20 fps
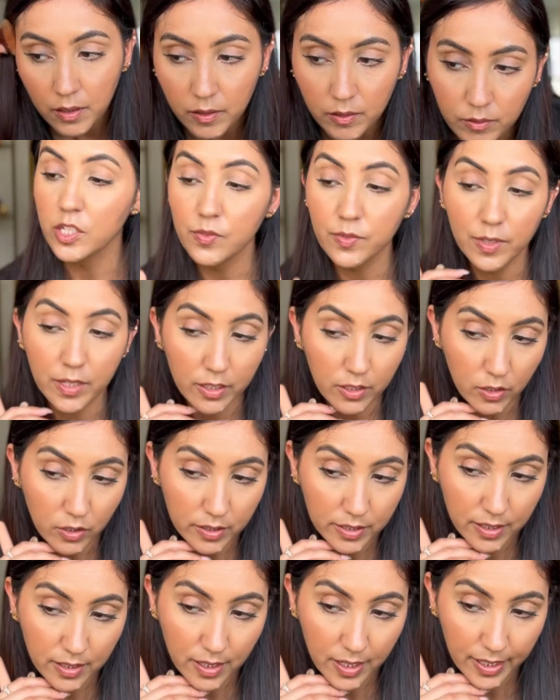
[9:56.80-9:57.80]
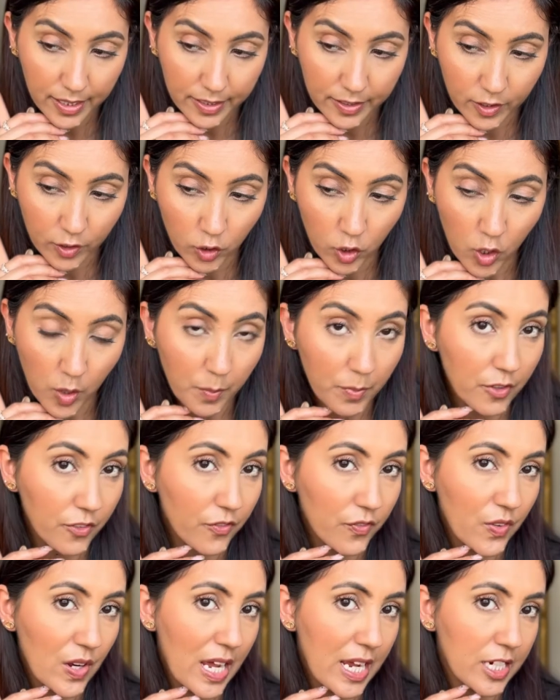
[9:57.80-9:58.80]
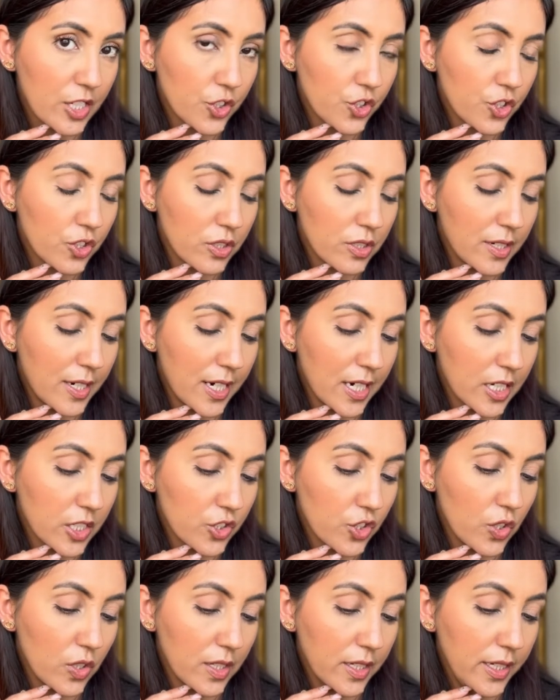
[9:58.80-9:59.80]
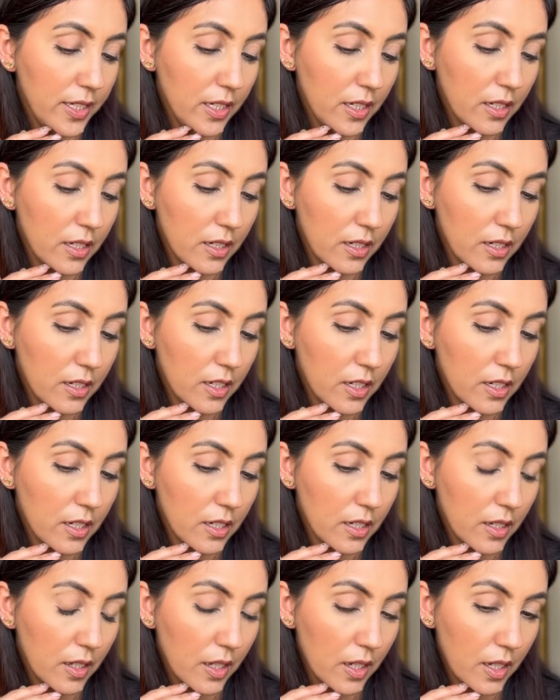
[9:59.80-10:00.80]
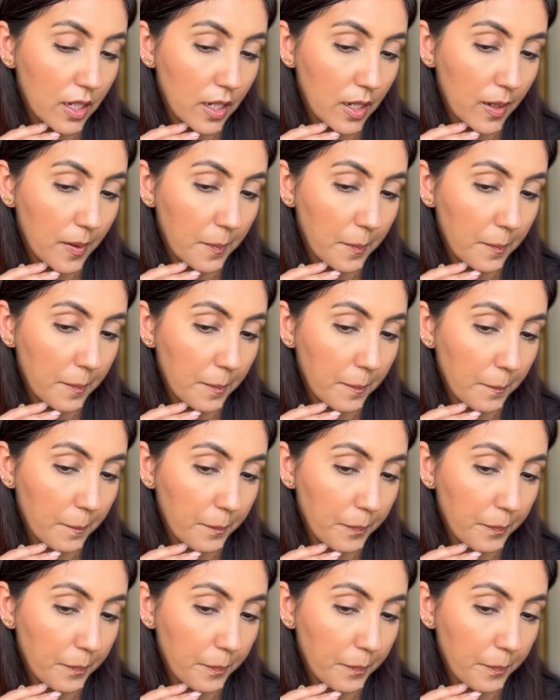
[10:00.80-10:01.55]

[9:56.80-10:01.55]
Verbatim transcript: This one looks like the copper flash actually. Um,